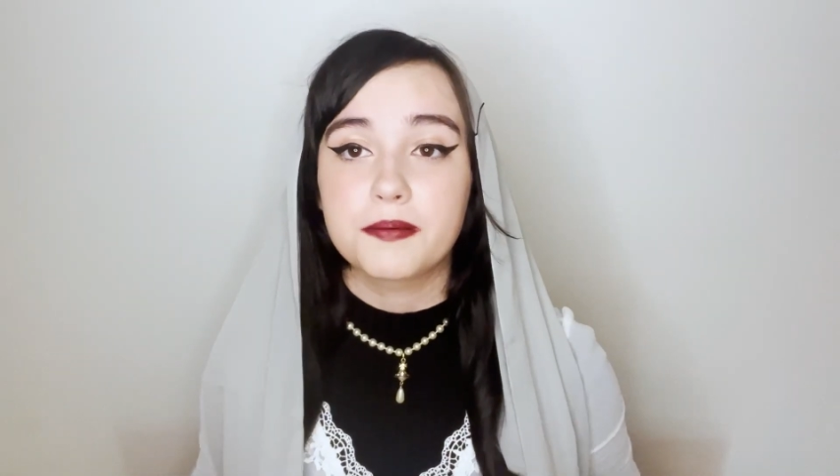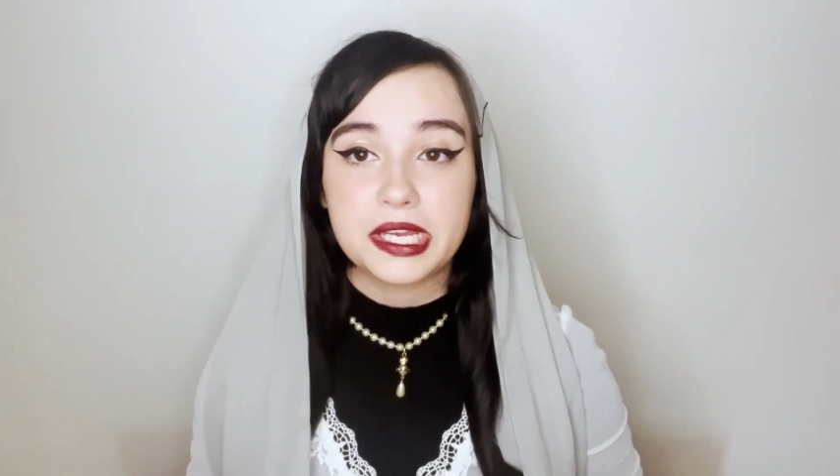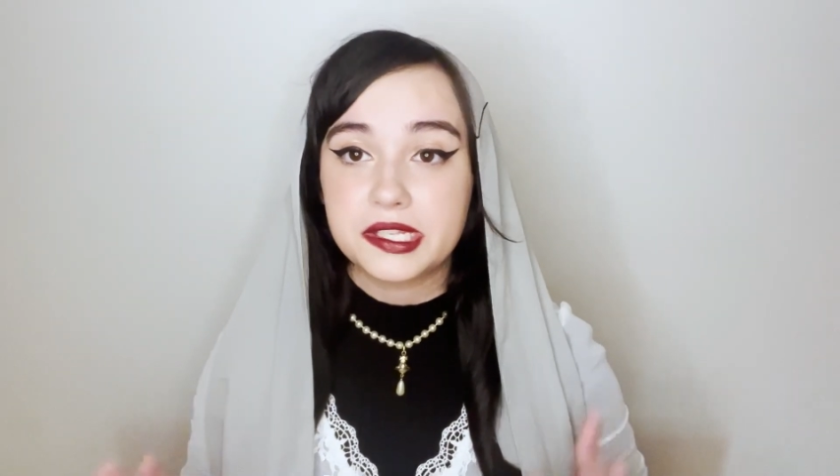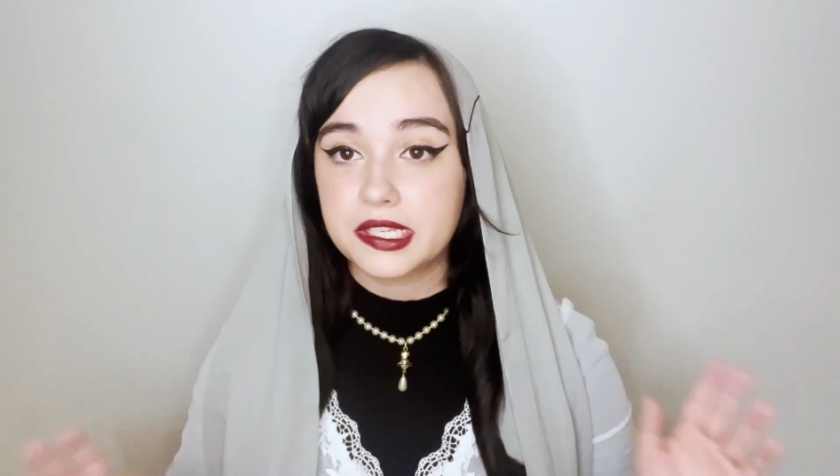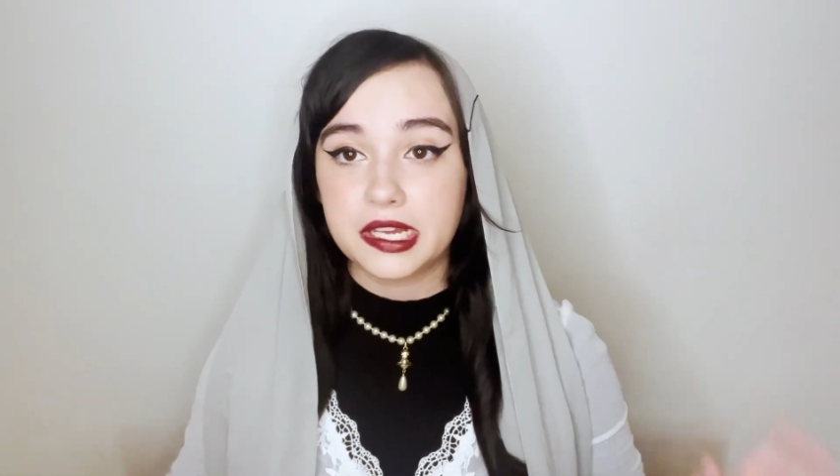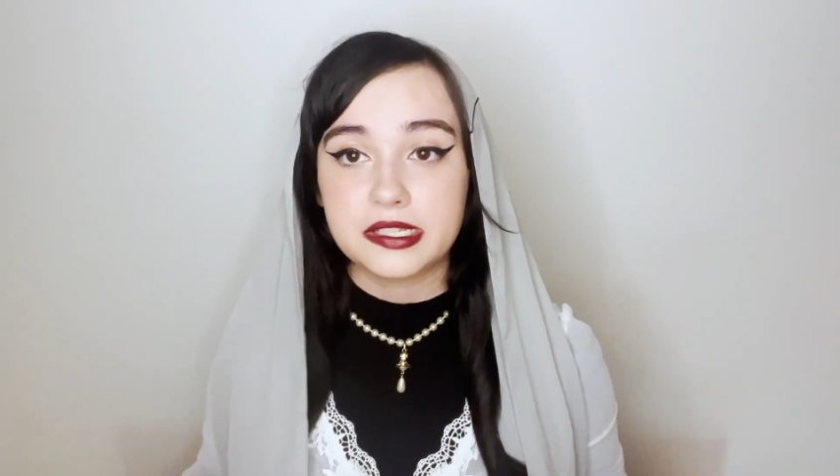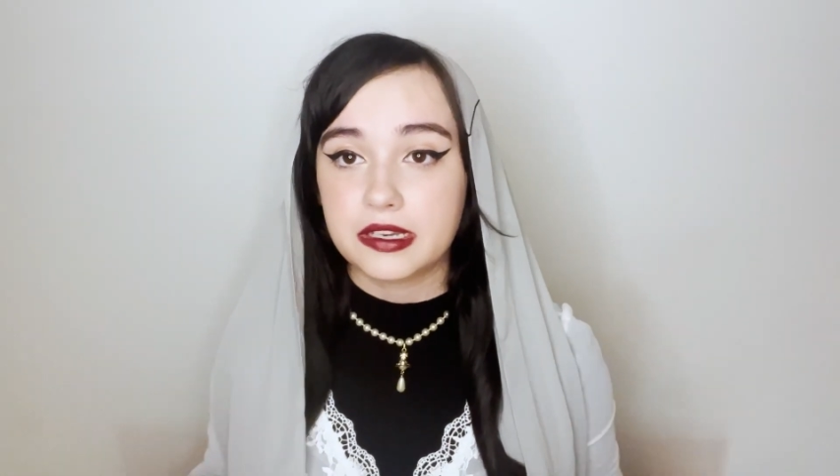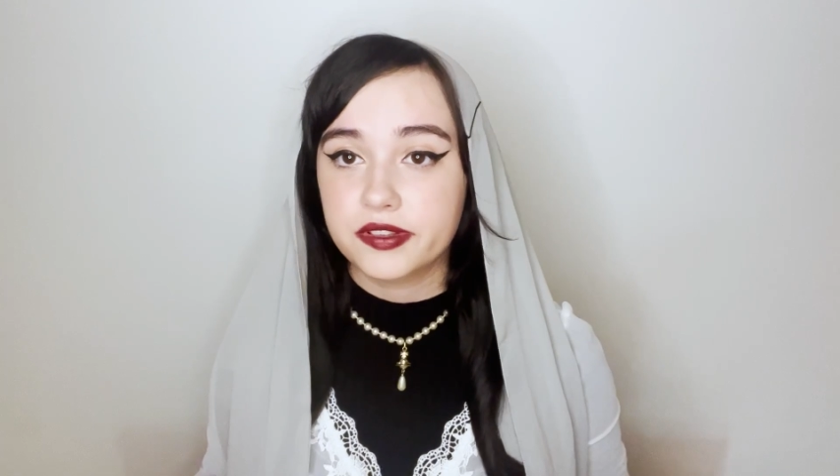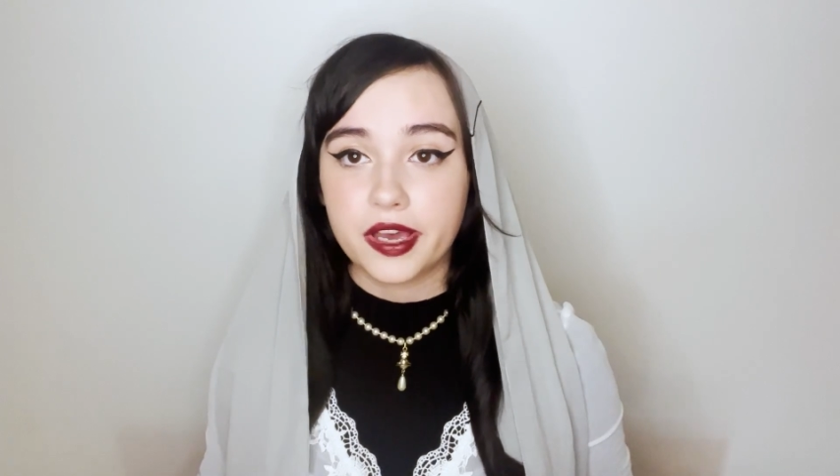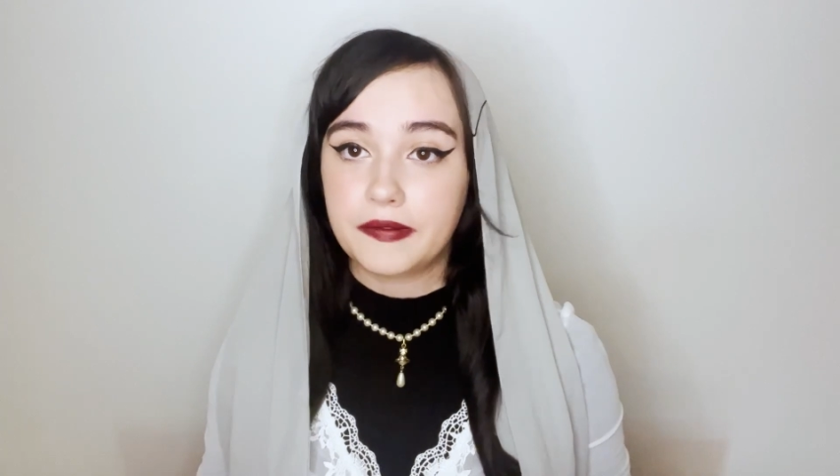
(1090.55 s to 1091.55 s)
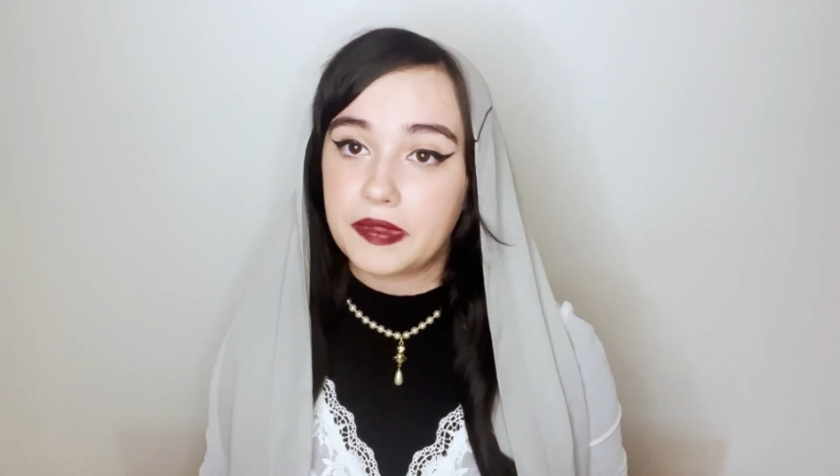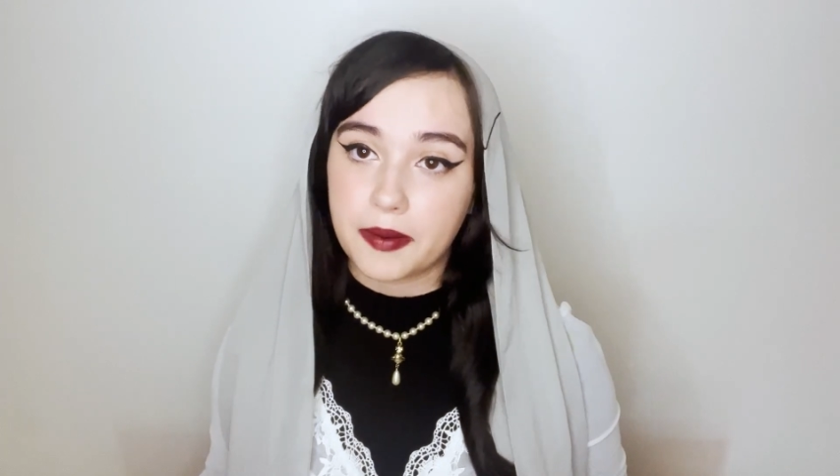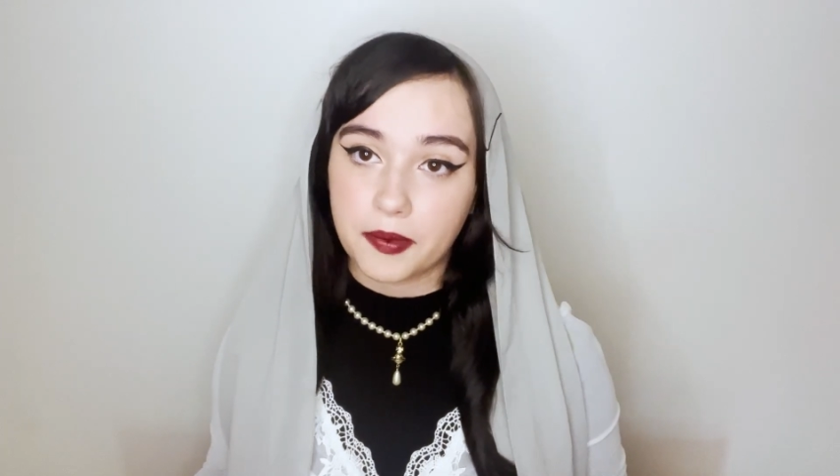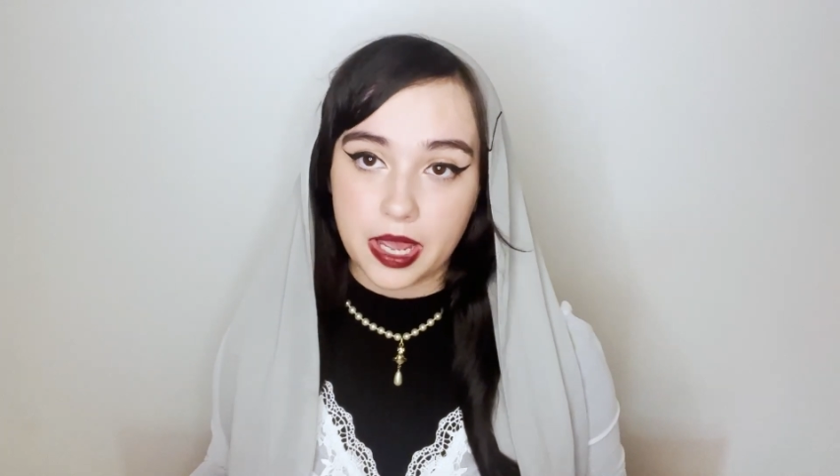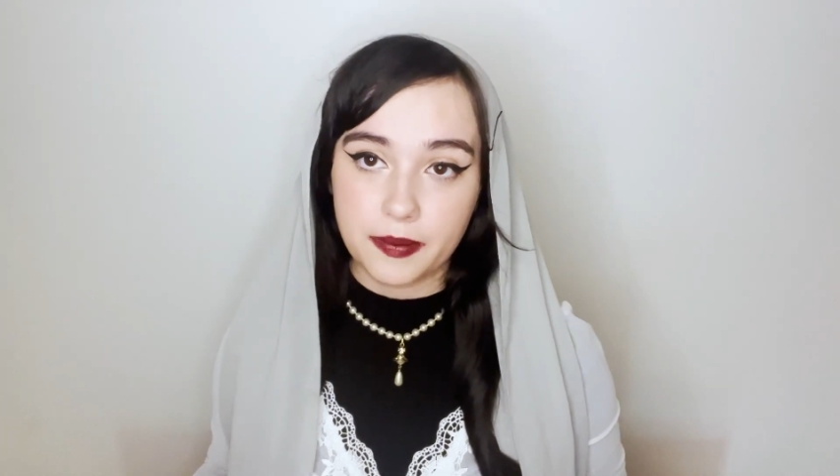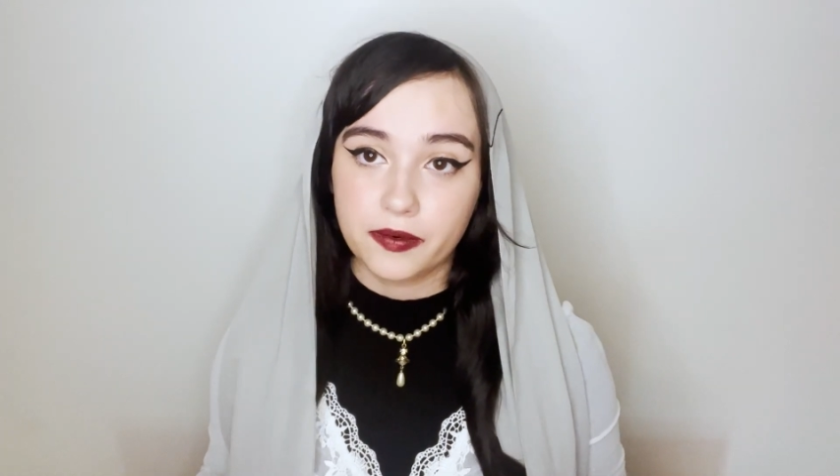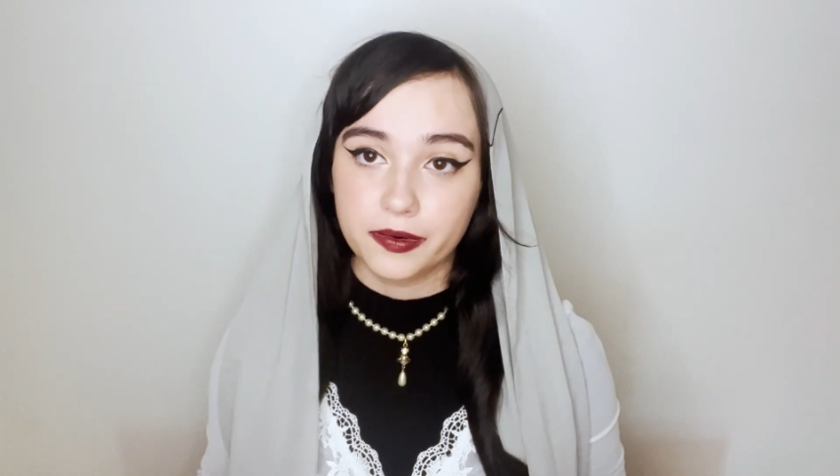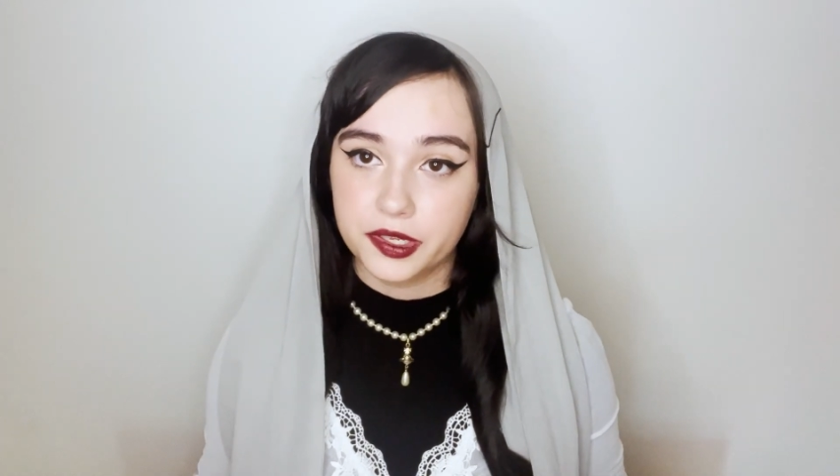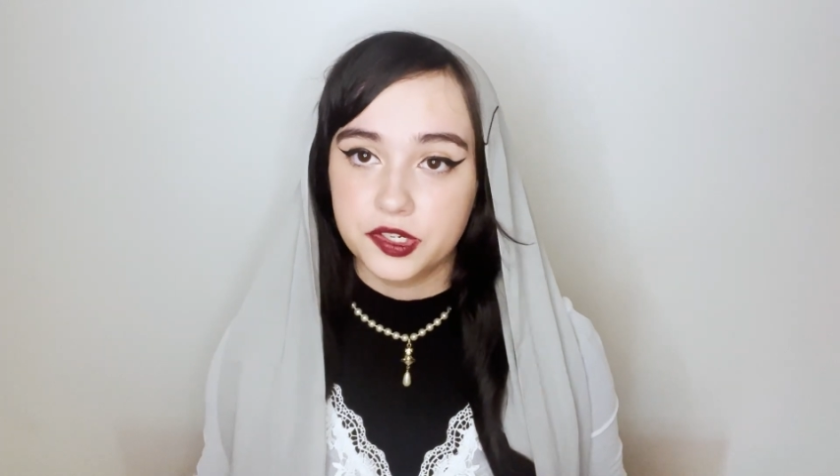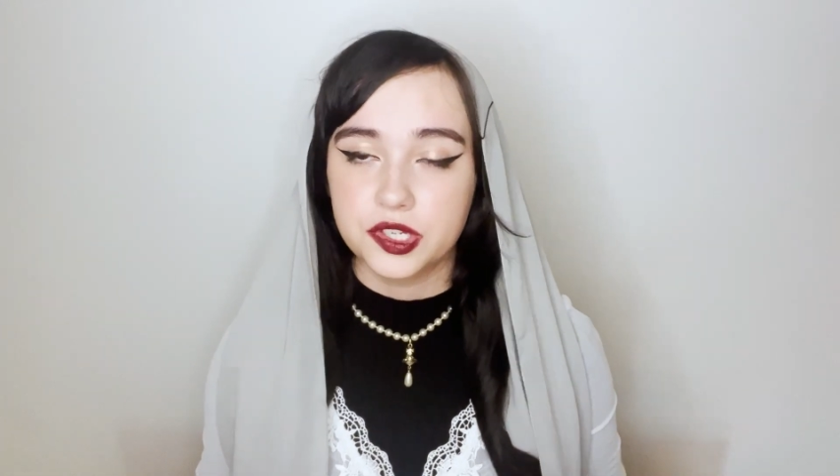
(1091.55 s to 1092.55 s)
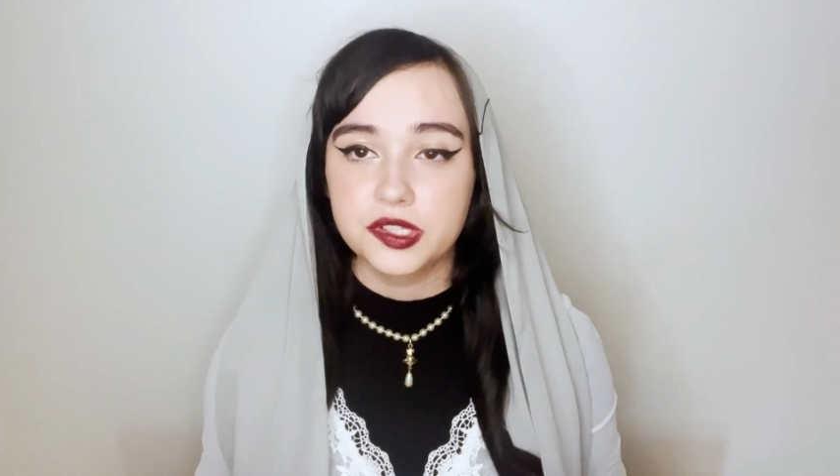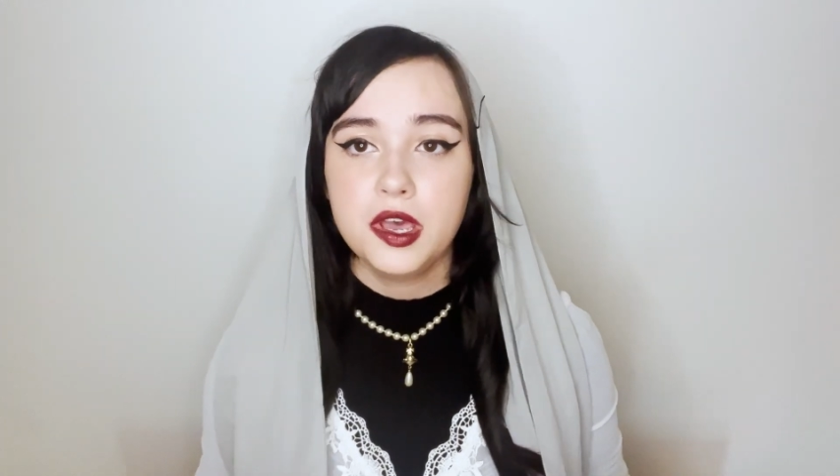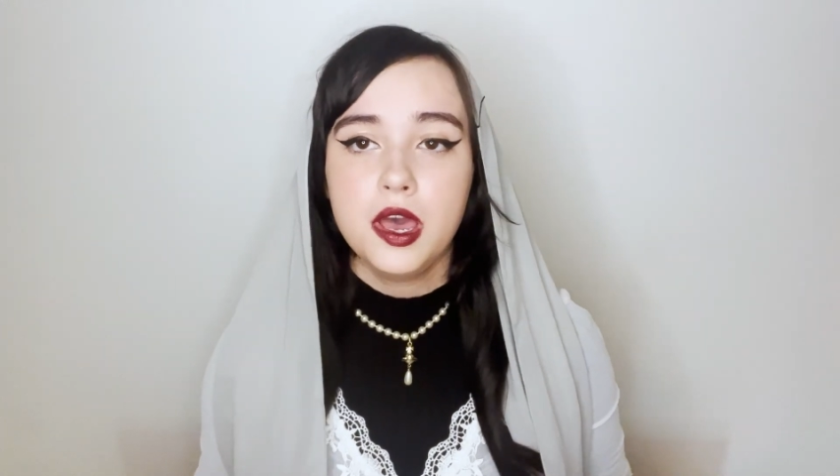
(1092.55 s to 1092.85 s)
made sense outside of the Abrahamic religions.